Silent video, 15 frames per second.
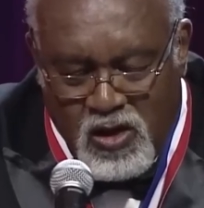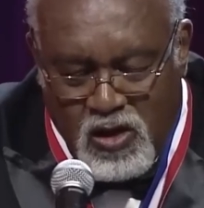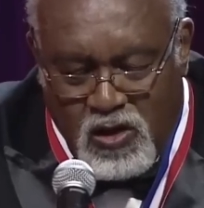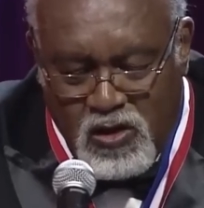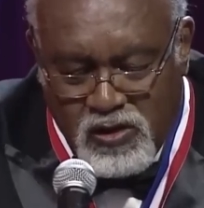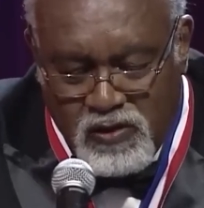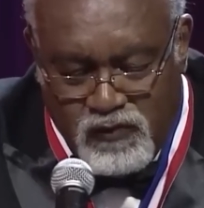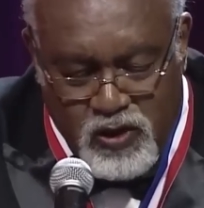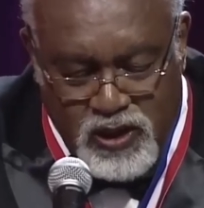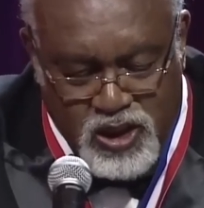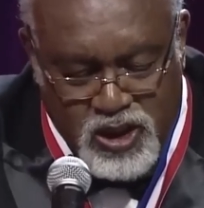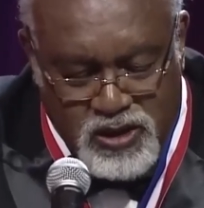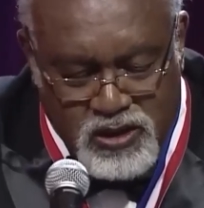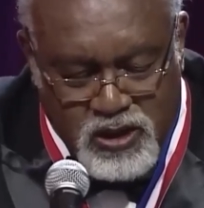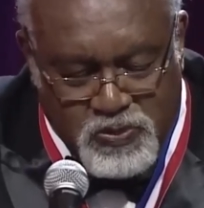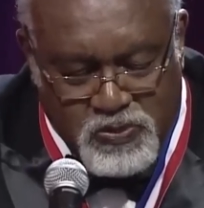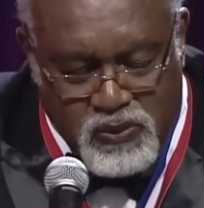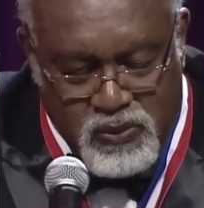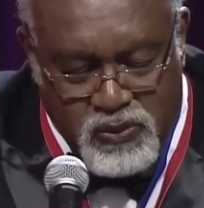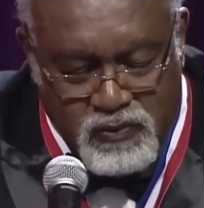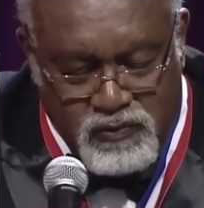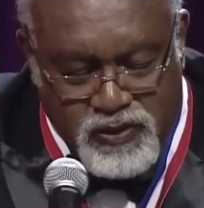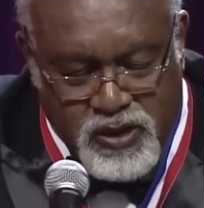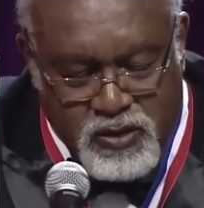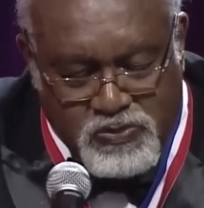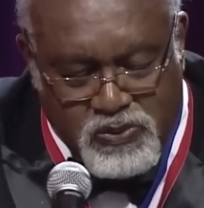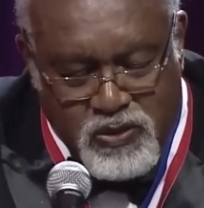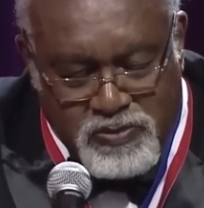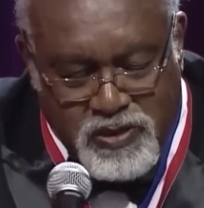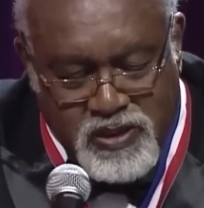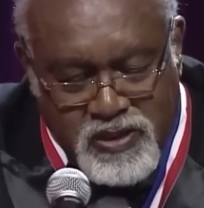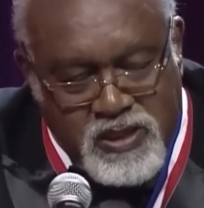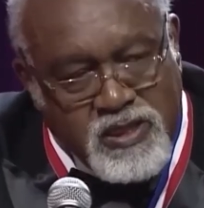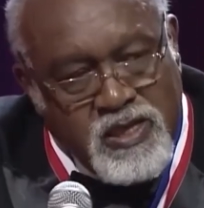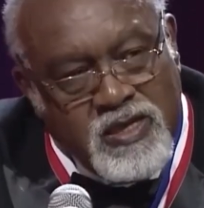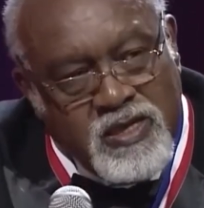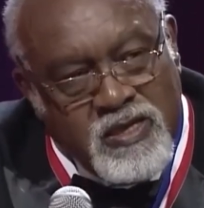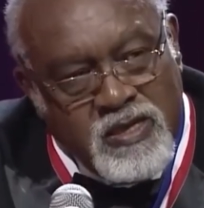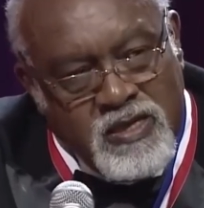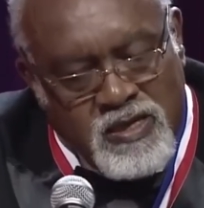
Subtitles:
all of which disproves the premise